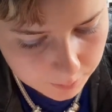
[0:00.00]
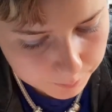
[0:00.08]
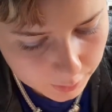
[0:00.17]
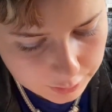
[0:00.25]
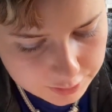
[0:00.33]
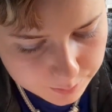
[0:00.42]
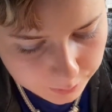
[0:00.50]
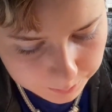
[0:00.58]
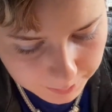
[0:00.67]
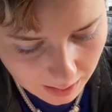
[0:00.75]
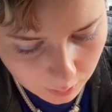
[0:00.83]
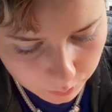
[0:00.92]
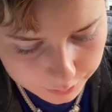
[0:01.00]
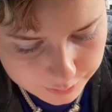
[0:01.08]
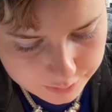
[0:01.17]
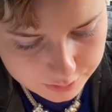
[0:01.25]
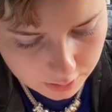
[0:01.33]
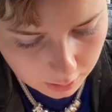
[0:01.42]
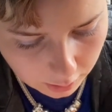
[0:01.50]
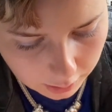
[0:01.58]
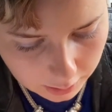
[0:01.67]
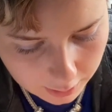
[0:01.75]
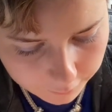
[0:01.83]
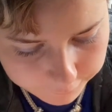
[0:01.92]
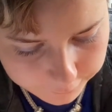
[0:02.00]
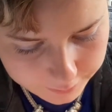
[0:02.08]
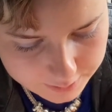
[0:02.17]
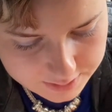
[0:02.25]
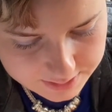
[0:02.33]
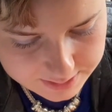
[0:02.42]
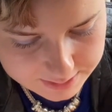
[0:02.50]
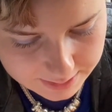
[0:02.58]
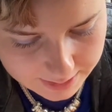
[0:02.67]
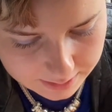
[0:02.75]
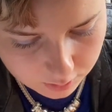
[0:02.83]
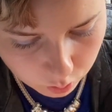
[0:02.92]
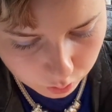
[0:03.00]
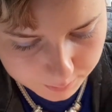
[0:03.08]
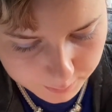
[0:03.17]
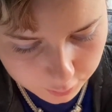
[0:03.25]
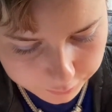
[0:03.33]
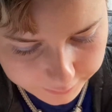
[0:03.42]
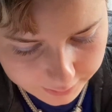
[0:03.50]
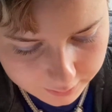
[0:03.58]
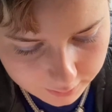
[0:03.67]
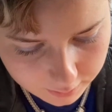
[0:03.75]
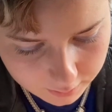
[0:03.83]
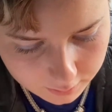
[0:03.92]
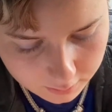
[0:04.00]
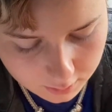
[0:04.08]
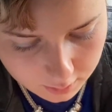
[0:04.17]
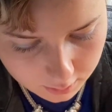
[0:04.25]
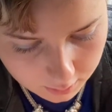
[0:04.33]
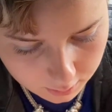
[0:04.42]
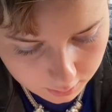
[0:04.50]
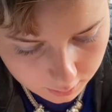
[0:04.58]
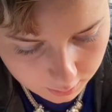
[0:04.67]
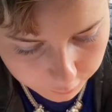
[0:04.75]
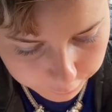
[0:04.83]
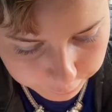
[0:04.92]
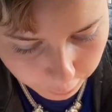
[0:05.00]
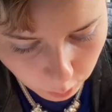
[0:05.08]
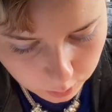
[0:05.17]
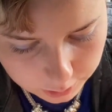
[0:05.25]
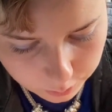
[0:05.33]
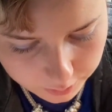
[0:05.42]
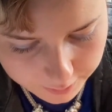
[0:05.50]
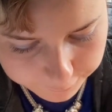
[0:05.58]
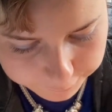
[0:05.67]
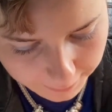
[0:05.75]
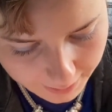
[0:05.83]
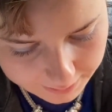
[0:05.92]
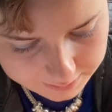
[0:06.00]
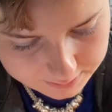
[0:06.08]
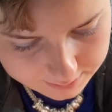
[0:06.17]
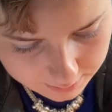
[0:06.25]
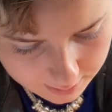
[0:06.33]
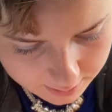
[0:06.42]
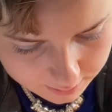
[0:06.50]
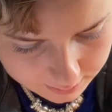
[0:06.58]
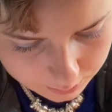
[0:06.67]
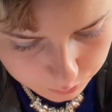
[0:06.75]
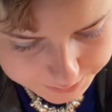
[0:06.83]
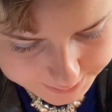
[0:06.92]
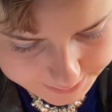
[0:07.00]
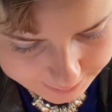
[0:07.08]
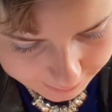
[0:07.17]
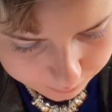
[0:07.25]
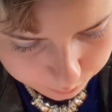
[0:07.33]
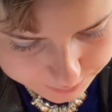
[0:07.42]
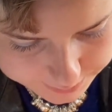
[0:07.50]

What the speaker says: Possible powers: love, snake removing. Folklore and facts: there was a time when